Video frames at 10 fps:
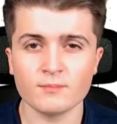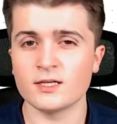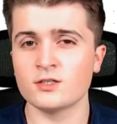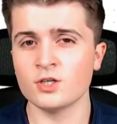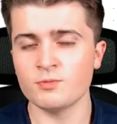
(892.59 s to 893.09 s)

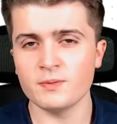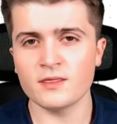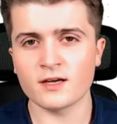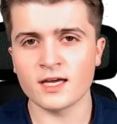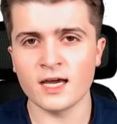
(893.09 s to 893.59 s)
but it could be
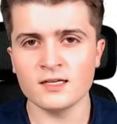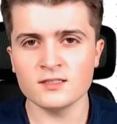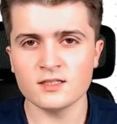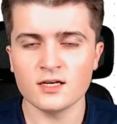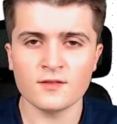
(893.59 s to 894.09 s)
the
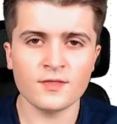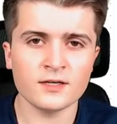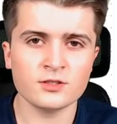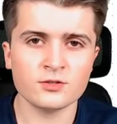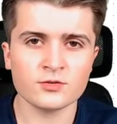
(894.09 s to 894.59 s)
case
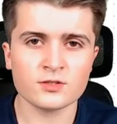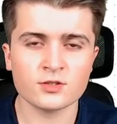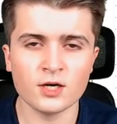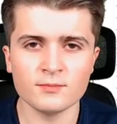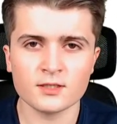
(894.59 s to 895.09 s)
that you use
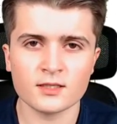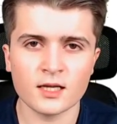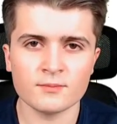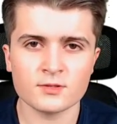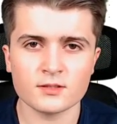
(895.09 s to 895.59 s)
terminal
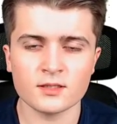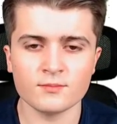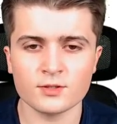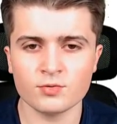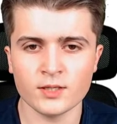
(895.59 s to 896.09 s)
clamps
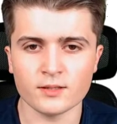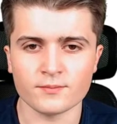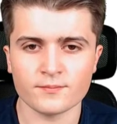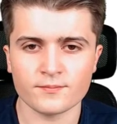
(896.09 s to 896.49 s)
in between.